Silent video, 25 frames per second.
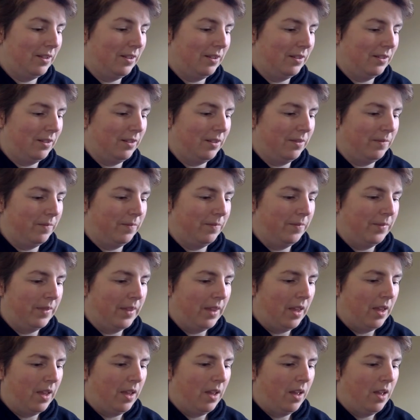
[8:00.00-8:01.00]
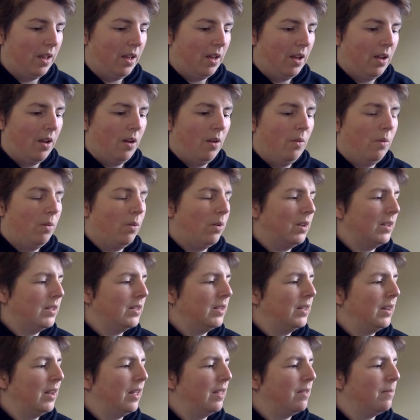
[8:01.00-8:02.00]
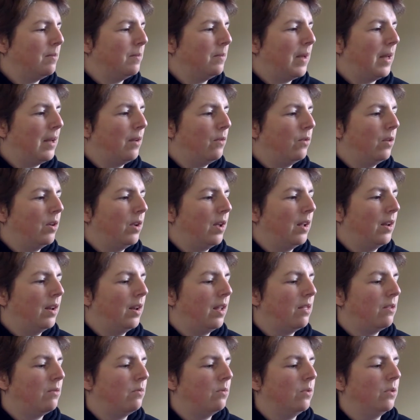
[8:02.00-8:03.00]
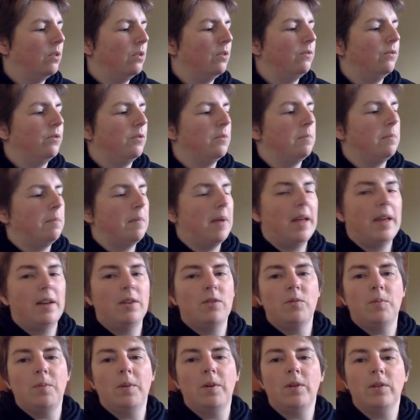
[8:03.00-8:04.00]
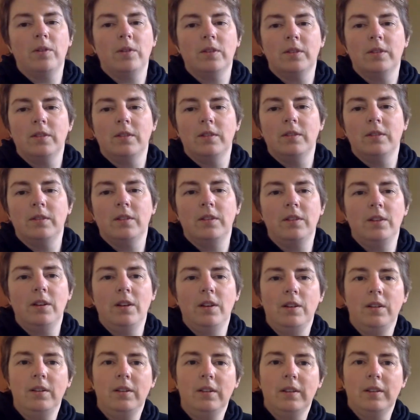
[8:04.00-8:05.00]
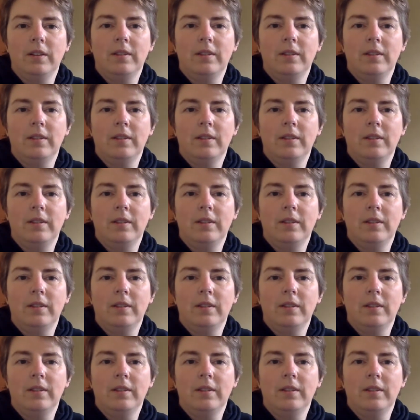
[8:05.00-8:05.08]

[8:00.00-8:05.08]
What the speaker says: don't know. What is another word for mailbox? Do you know?